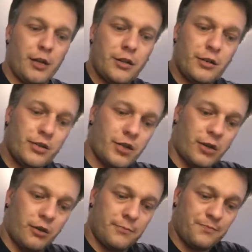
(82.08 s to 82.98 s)

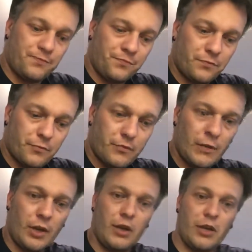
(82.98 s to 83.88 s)
So,
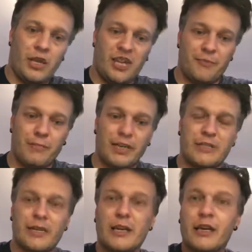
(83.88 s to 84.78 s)
in my
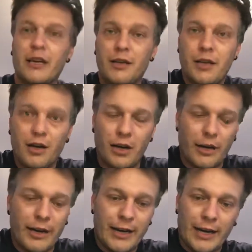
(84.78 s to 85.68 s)
sink,
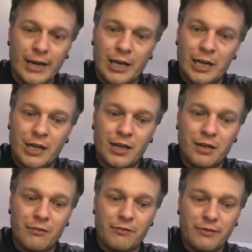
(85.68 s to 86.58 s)
I
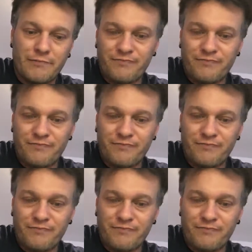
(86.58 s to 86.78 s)
have